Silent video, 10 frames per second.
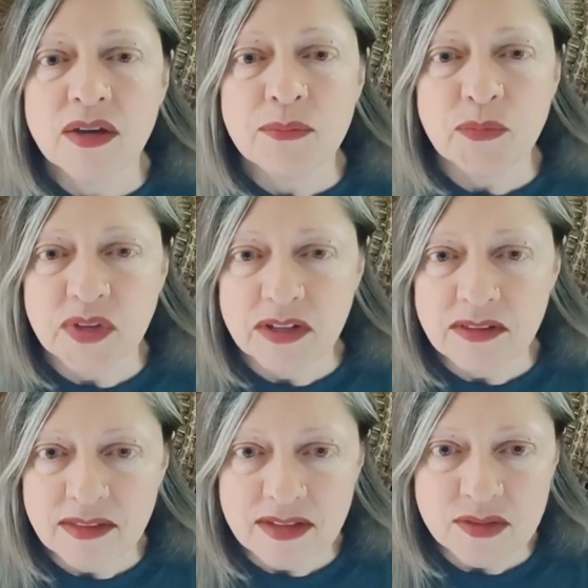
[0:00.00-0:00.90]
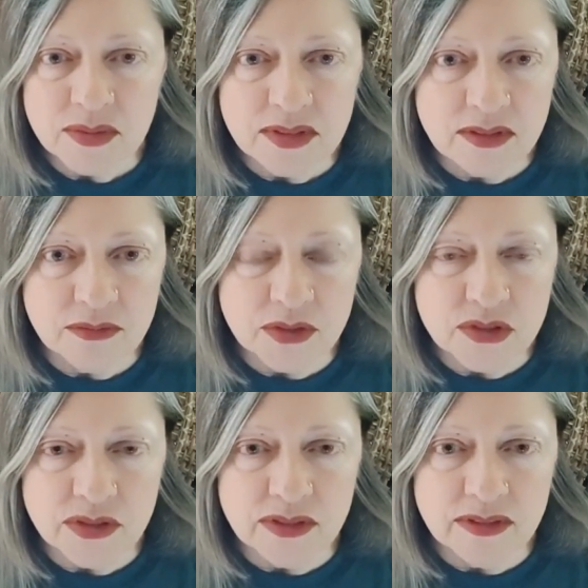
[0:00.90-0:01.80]
One of the things with the
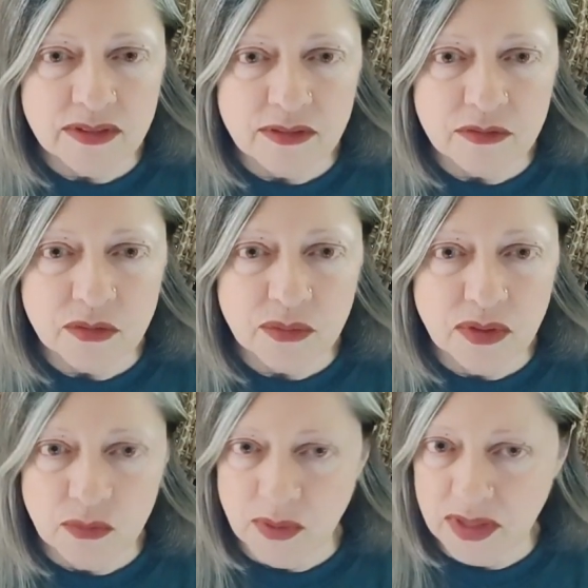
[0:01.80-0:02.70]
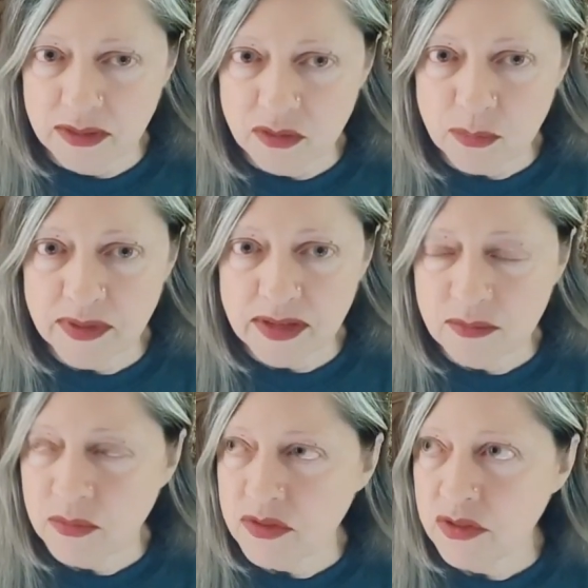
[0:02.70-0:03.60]
Virgin of Guadalupe
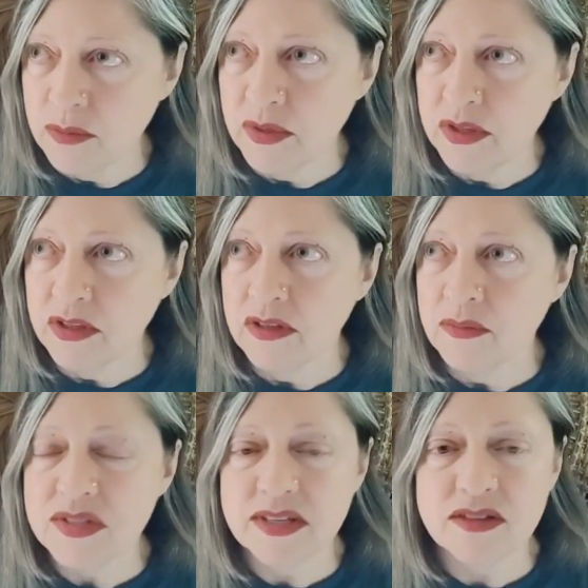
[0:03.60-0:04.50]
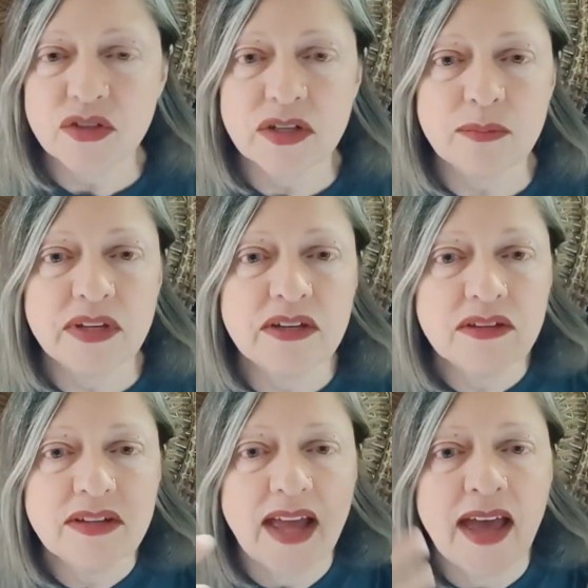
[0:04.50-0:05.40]
when she appeared was that she
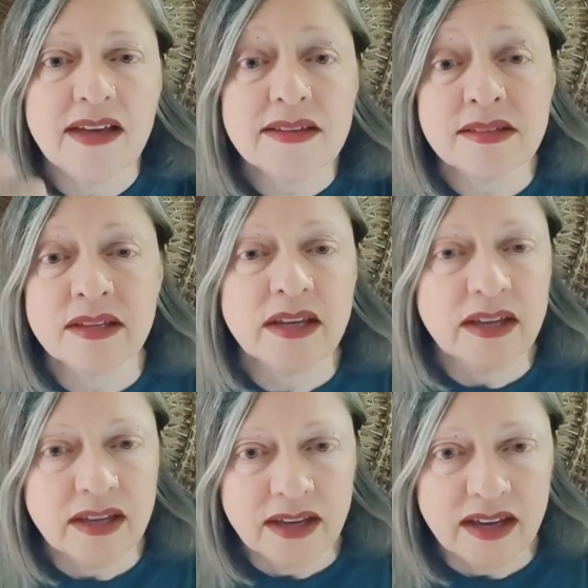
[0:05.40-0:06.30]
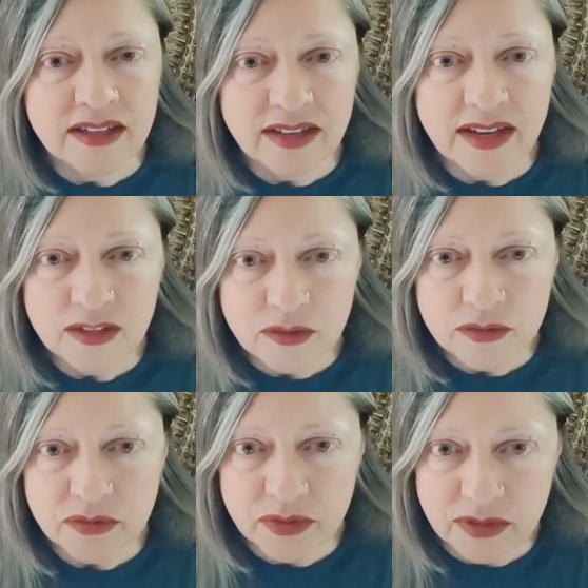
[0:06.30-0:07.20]
appeared as a
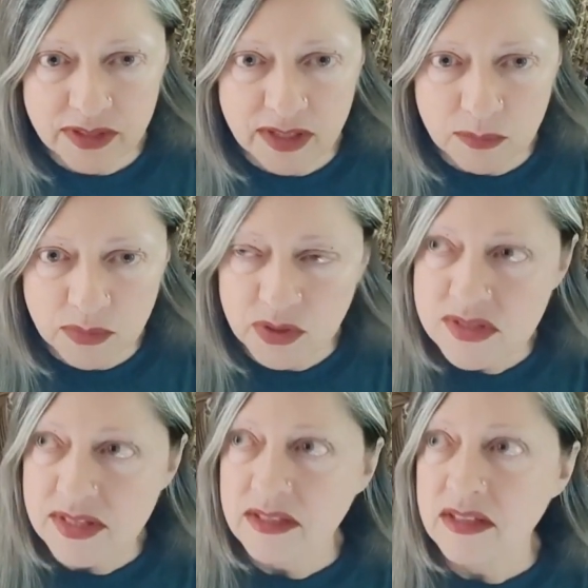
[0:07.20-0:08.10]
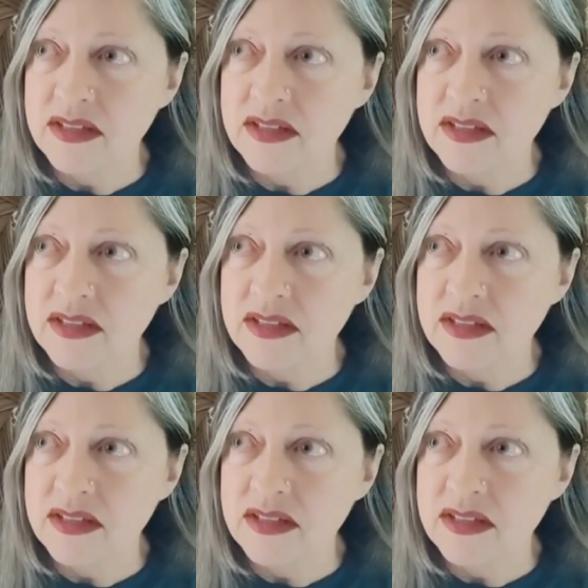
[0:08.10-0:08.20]
native looking person.